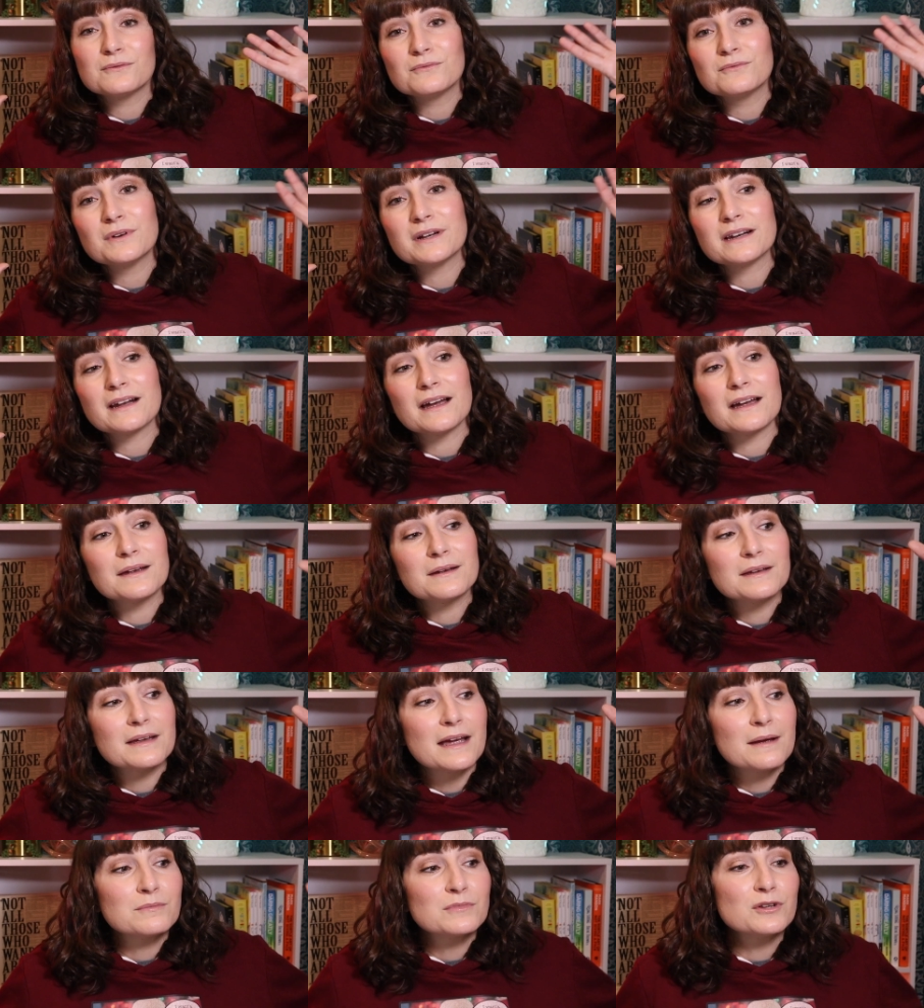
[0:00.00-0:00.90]
When I
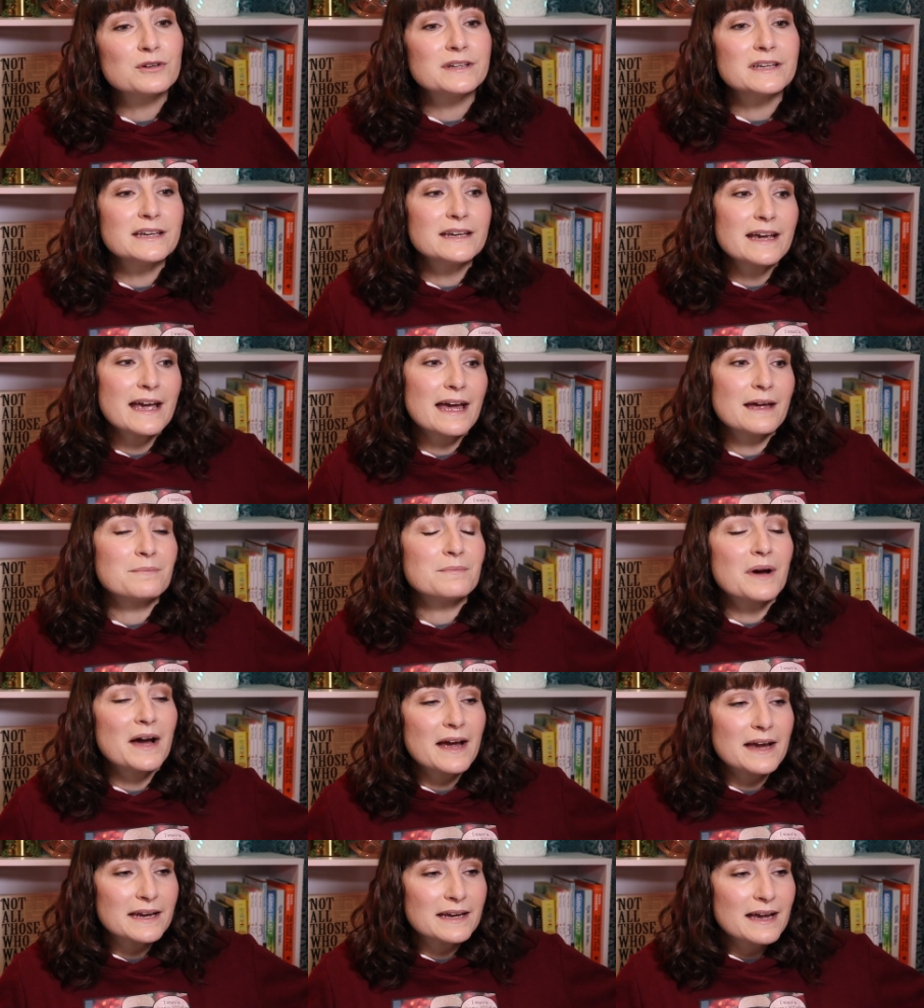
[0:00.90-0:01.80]
am looking at
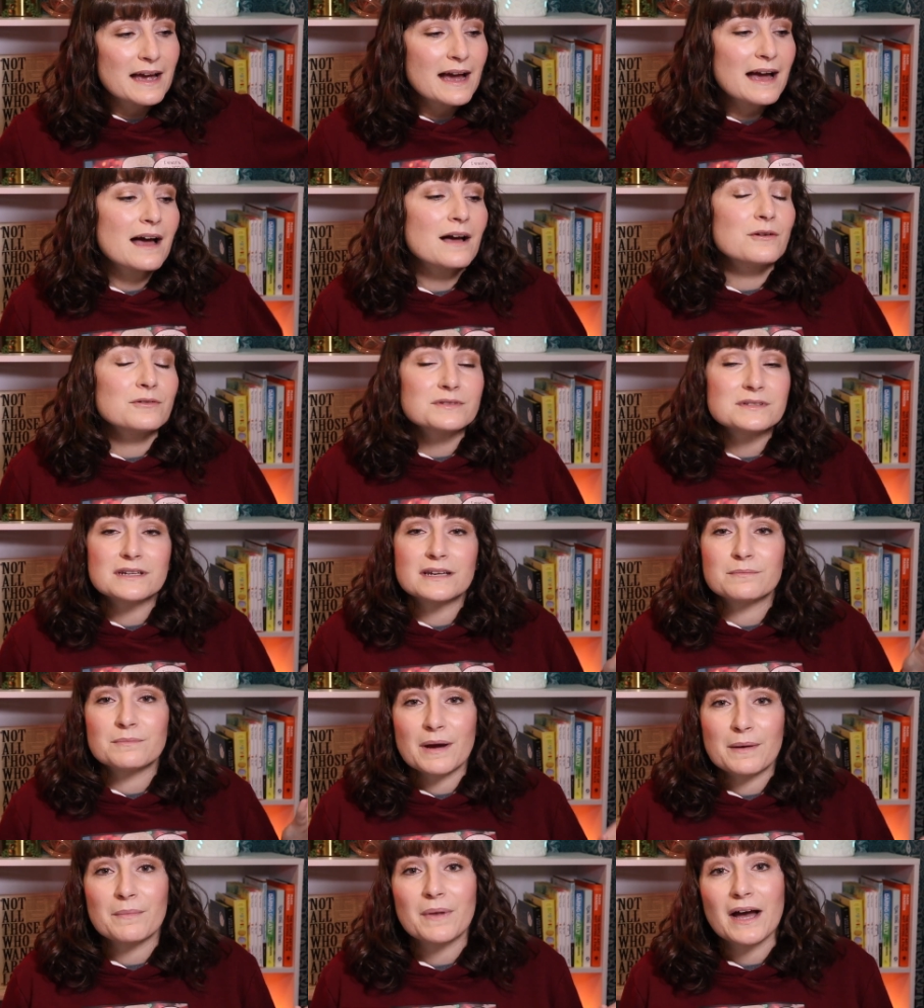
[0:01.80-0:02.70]
my house
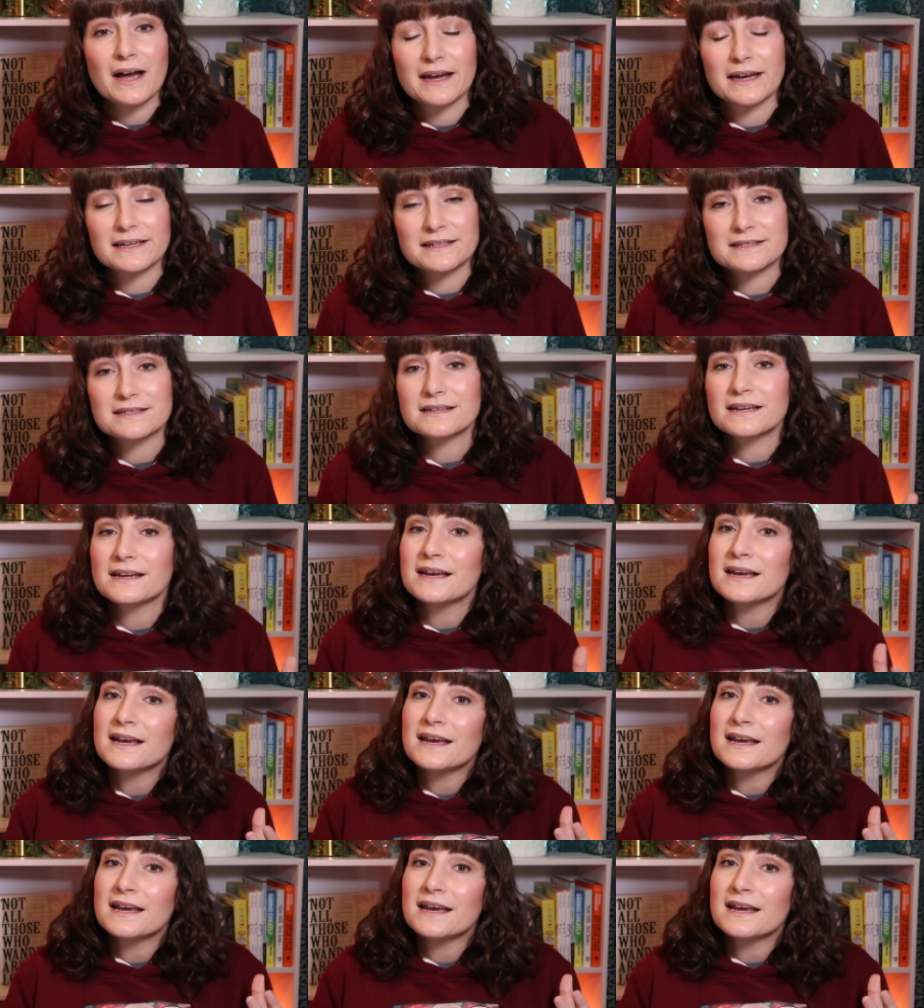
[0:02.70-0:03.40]
in my mind,